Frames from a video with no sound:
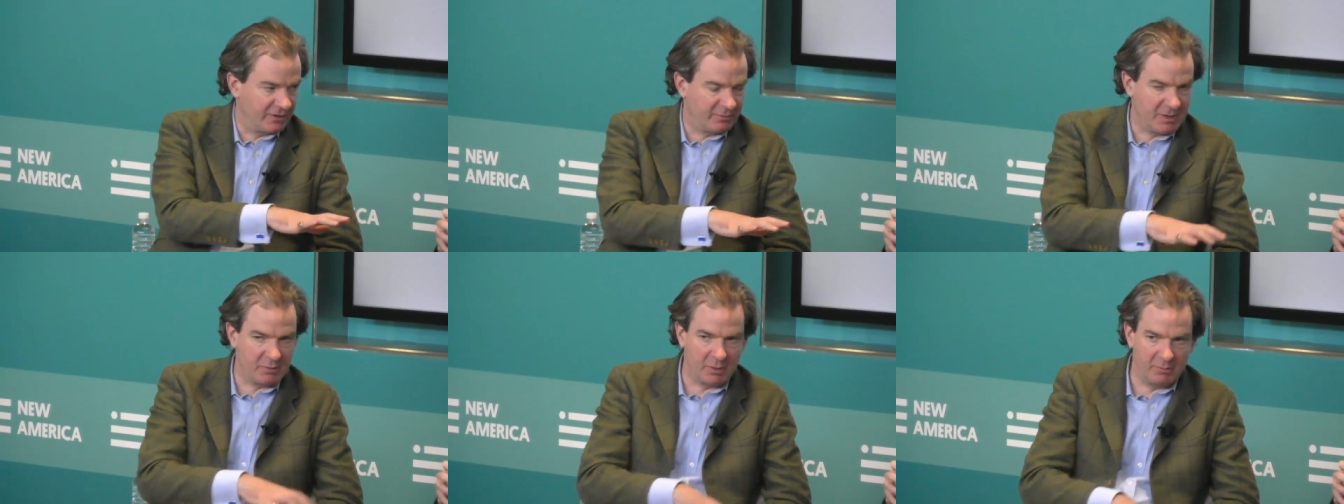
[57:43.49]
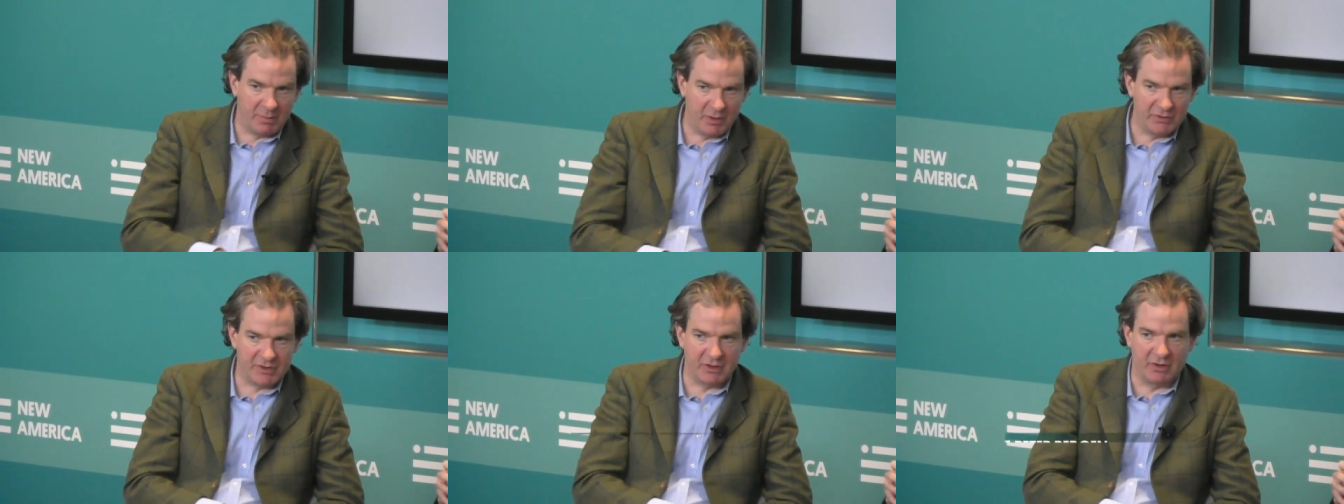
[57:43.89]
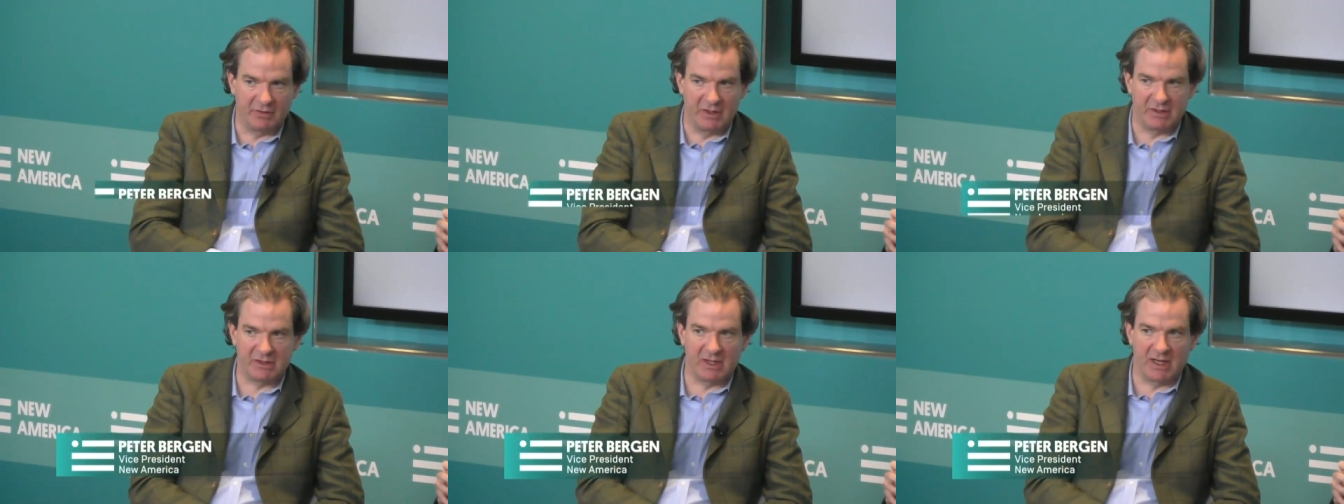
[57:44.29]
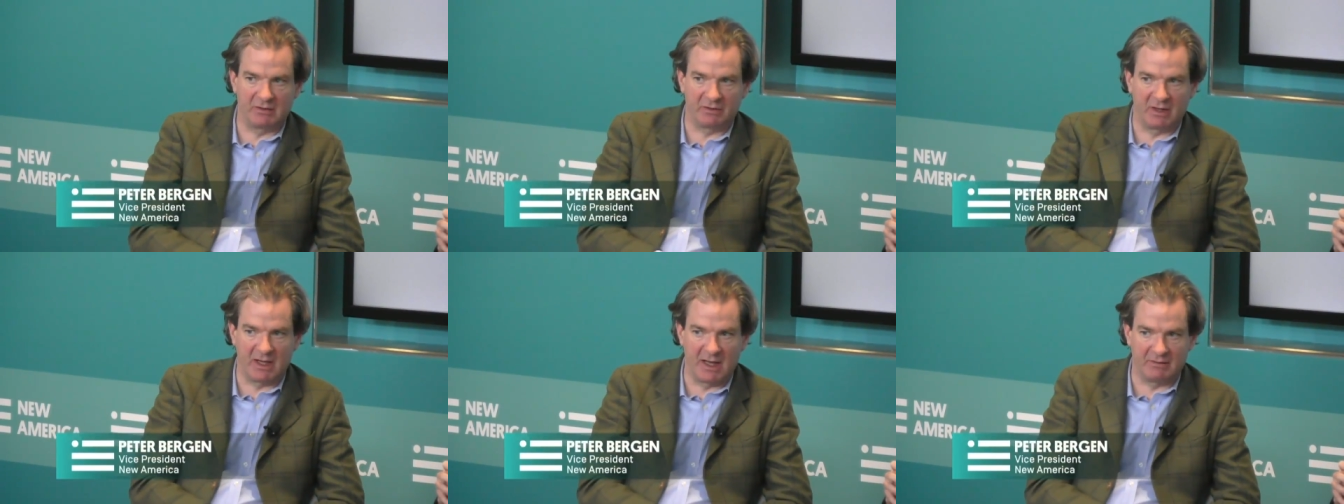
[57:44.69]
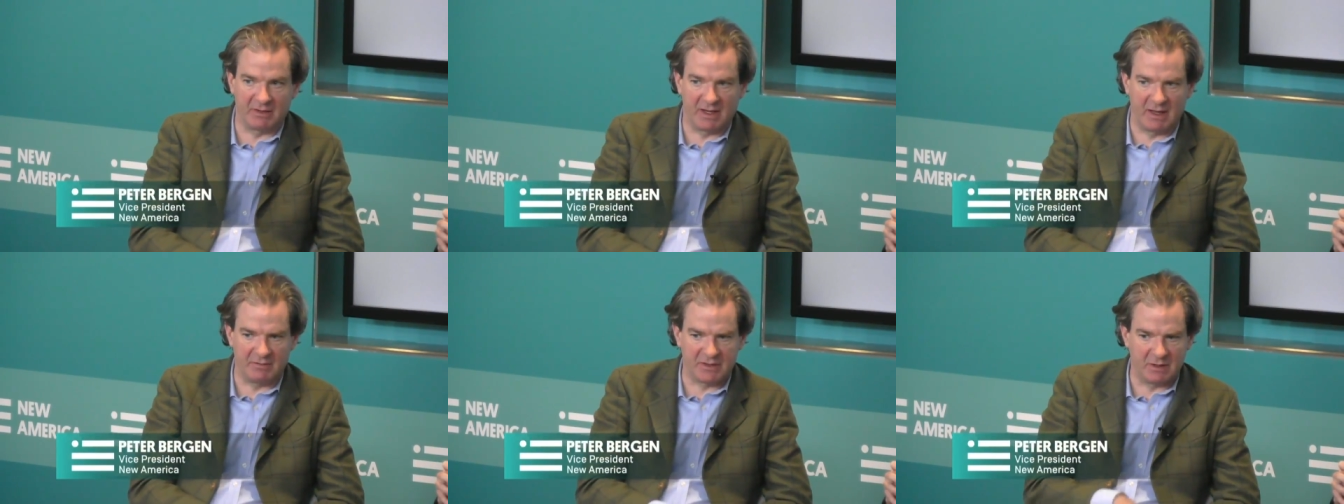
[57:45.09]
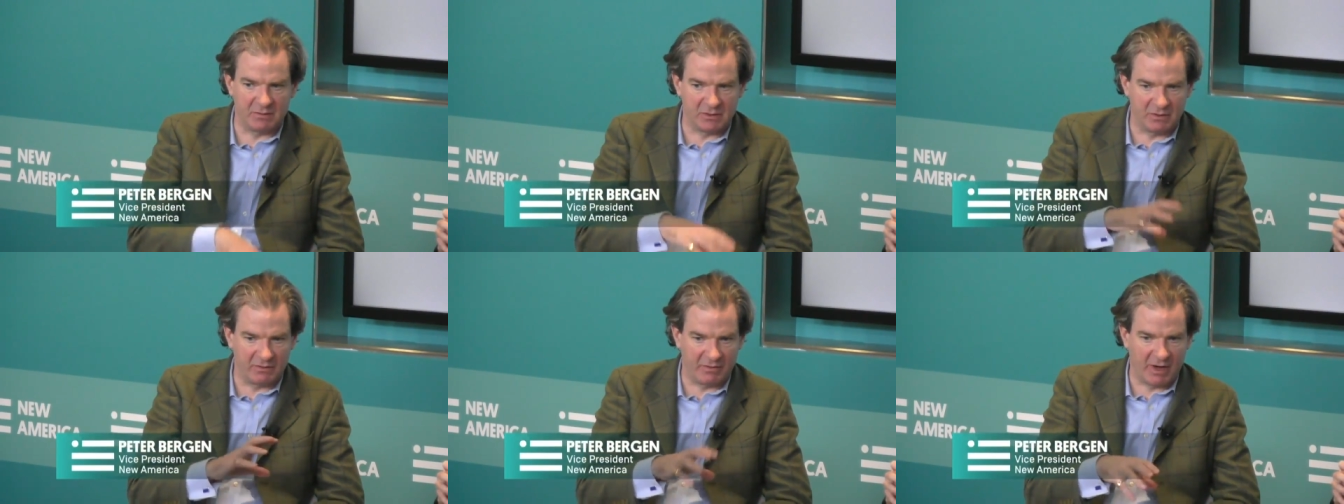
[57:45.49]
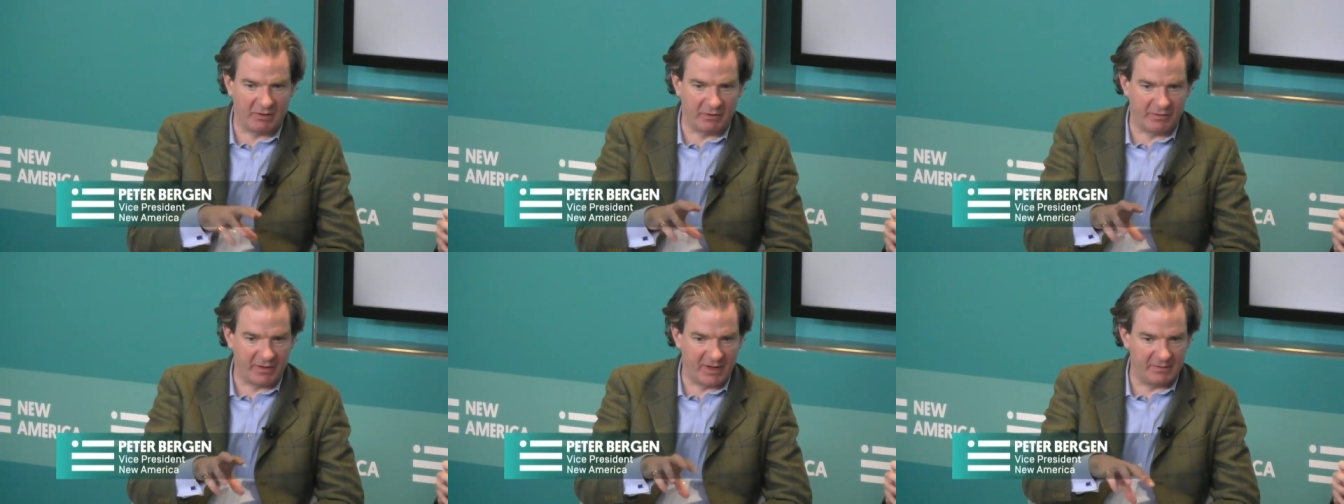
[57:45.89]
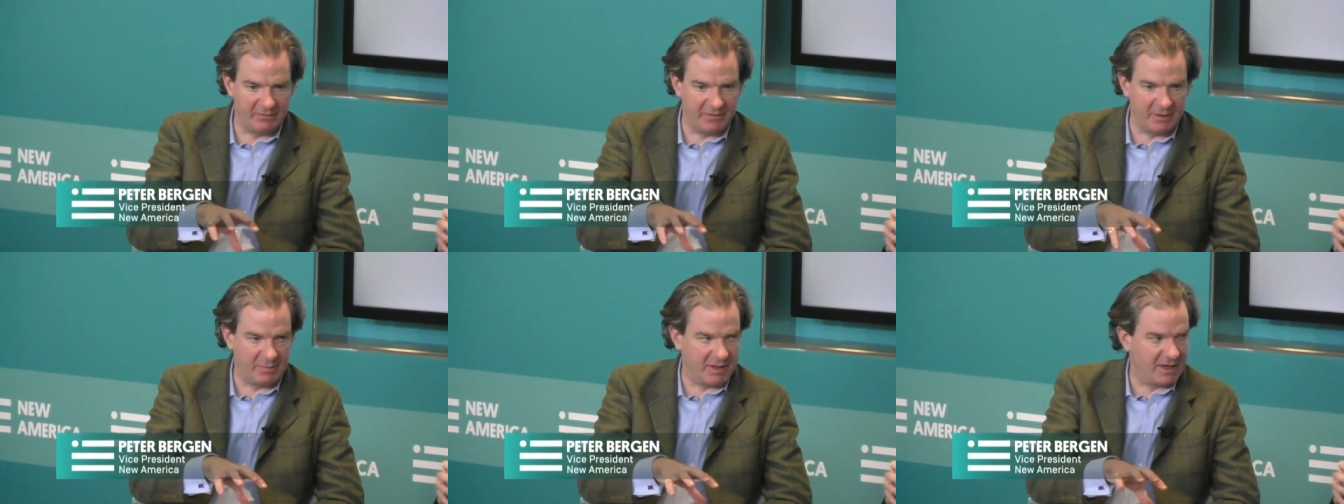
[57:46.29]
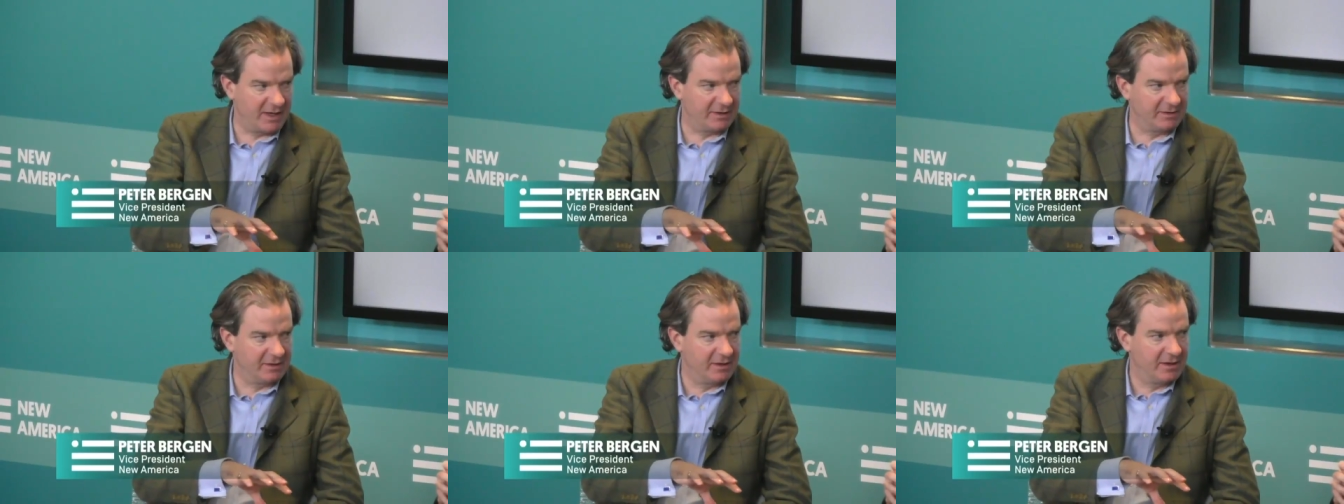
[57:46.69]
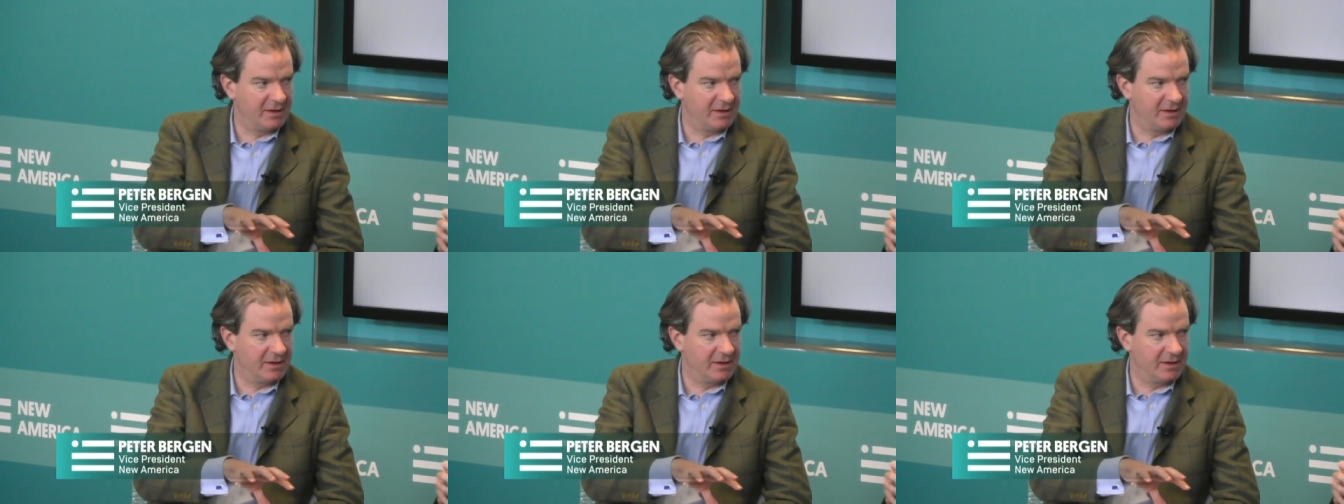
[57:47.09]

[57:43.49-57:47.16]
if people are posting on these sites, they have to have some sort of verified VPN